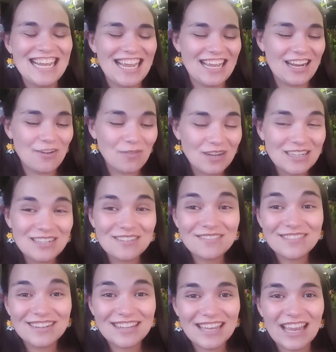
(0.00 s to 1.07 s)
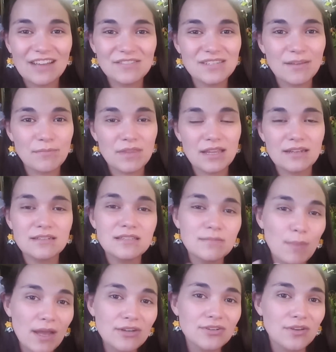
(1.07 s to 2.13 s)
And I wanted to really have something
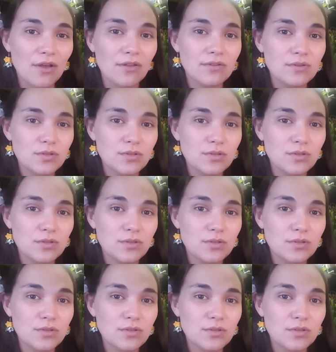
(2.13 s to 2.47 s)
special